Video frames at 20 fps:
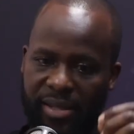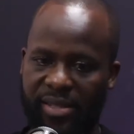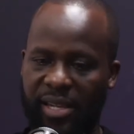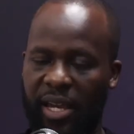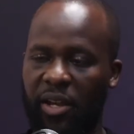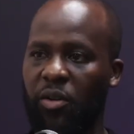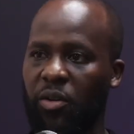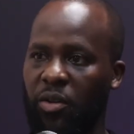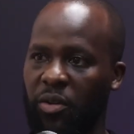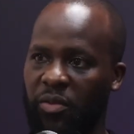the
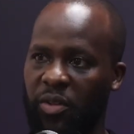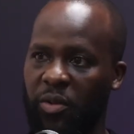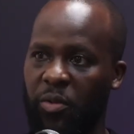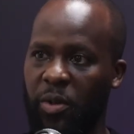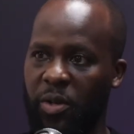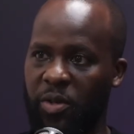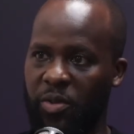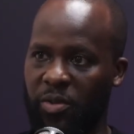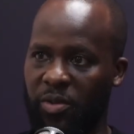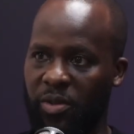cycle of it
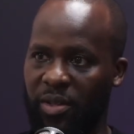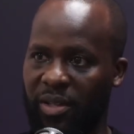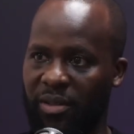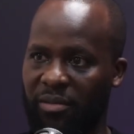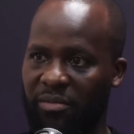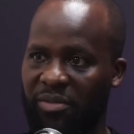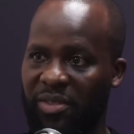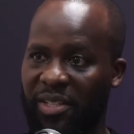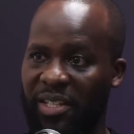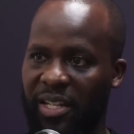going to
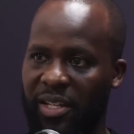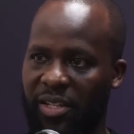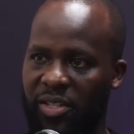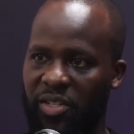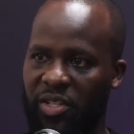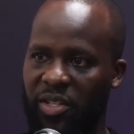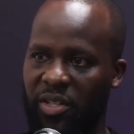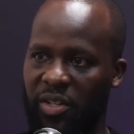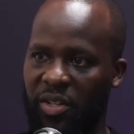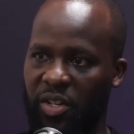the next
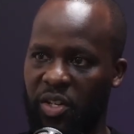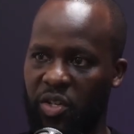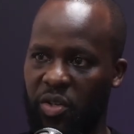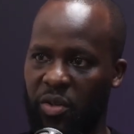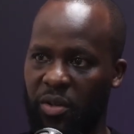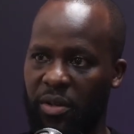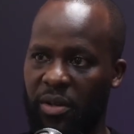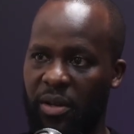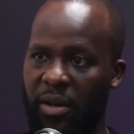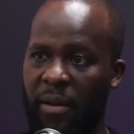
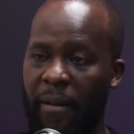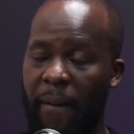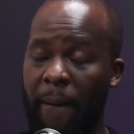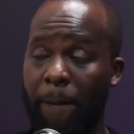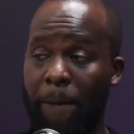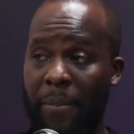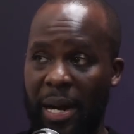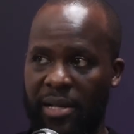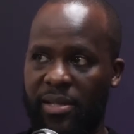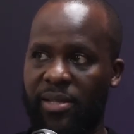generation.
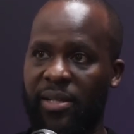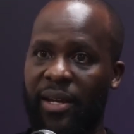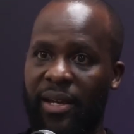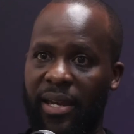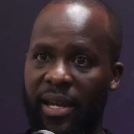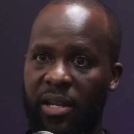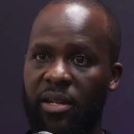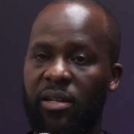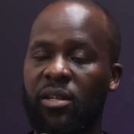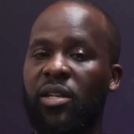But
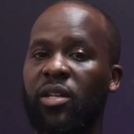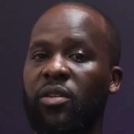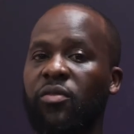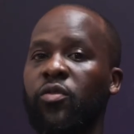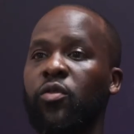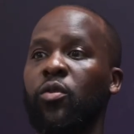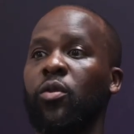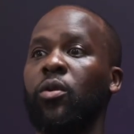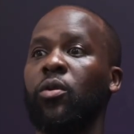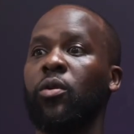again,
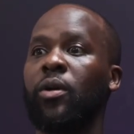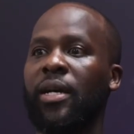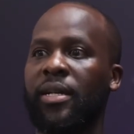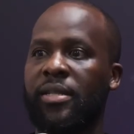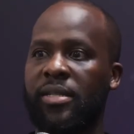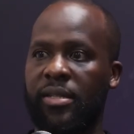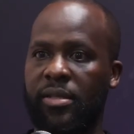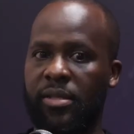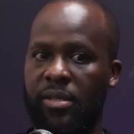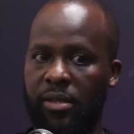if you look
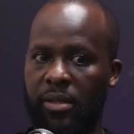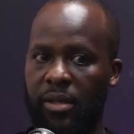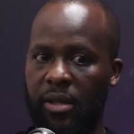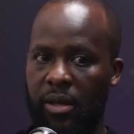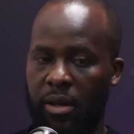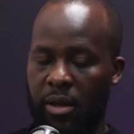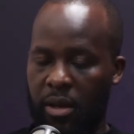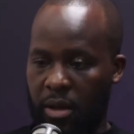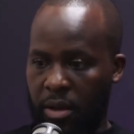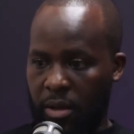at it,
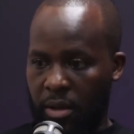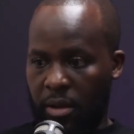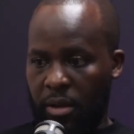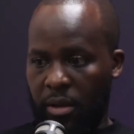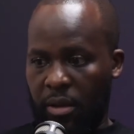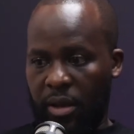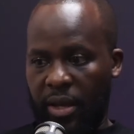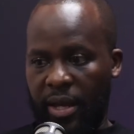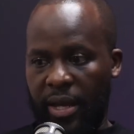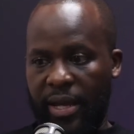
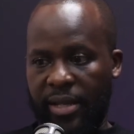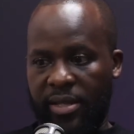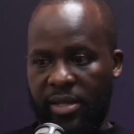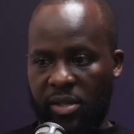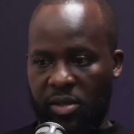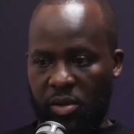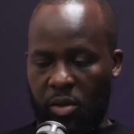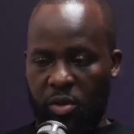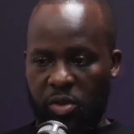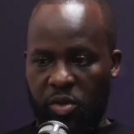it
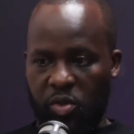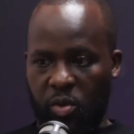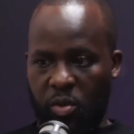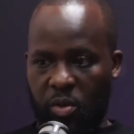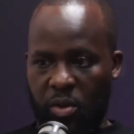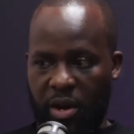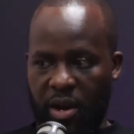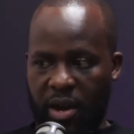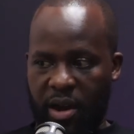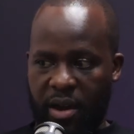is
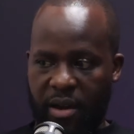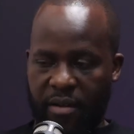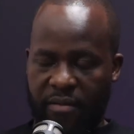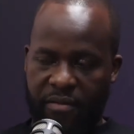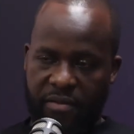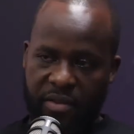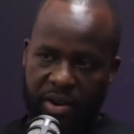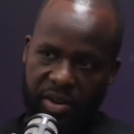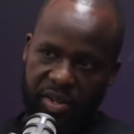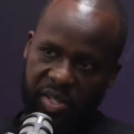also a
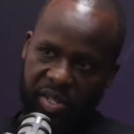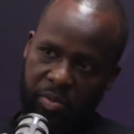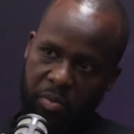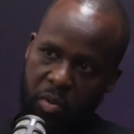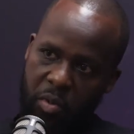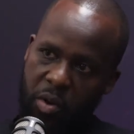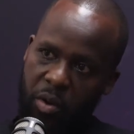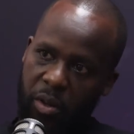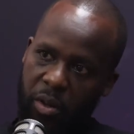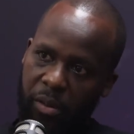very
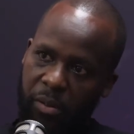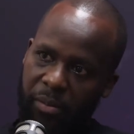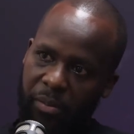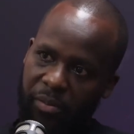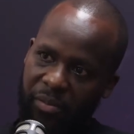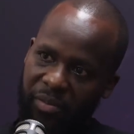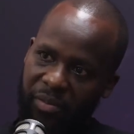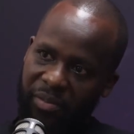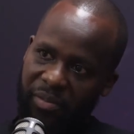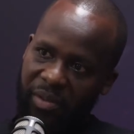small
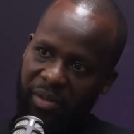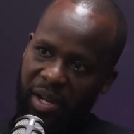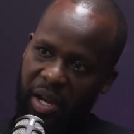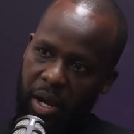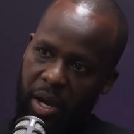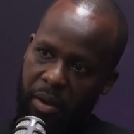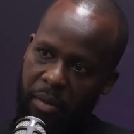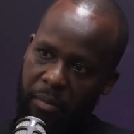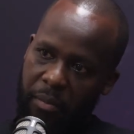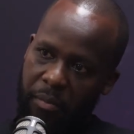
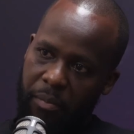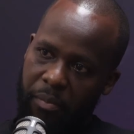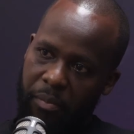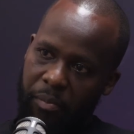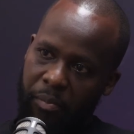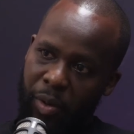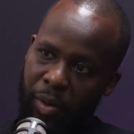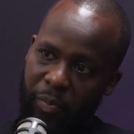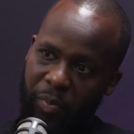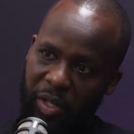
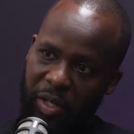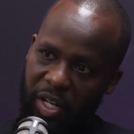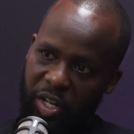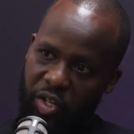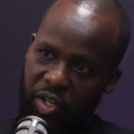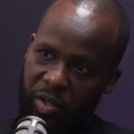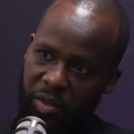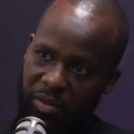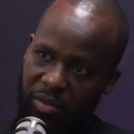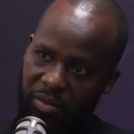
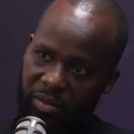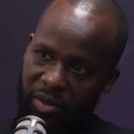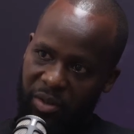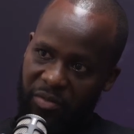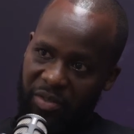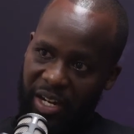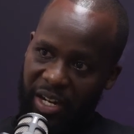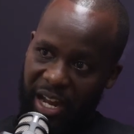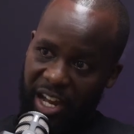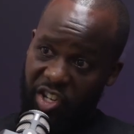population
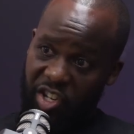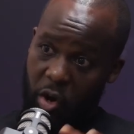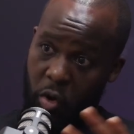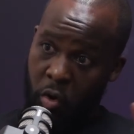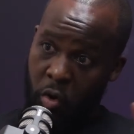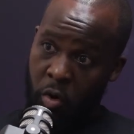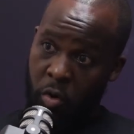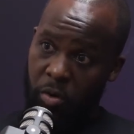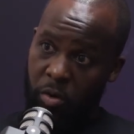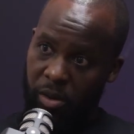of the larger
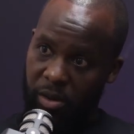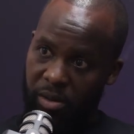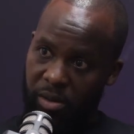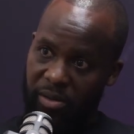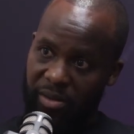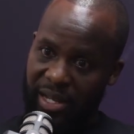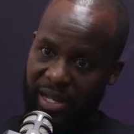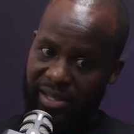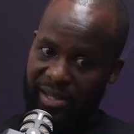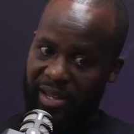whole
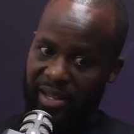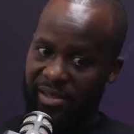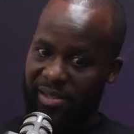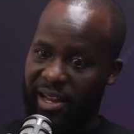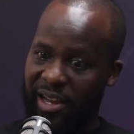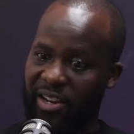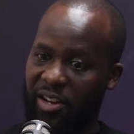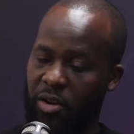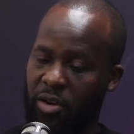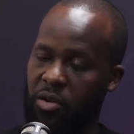that has
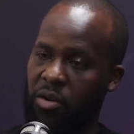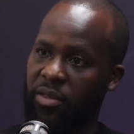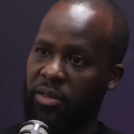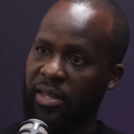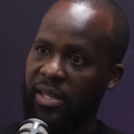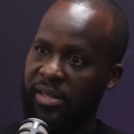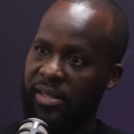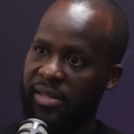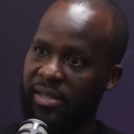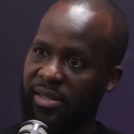undergone
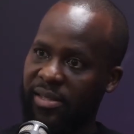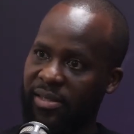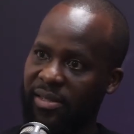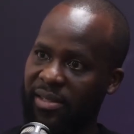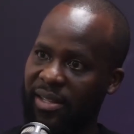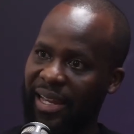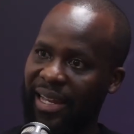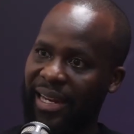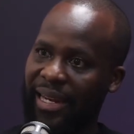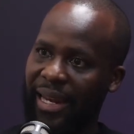this
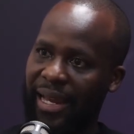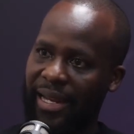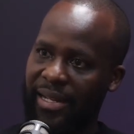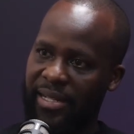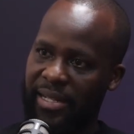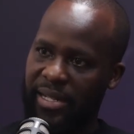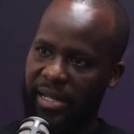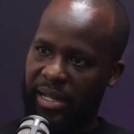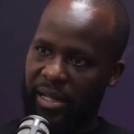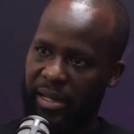
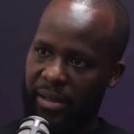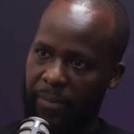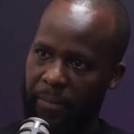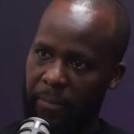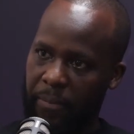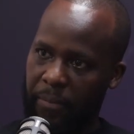enlightening,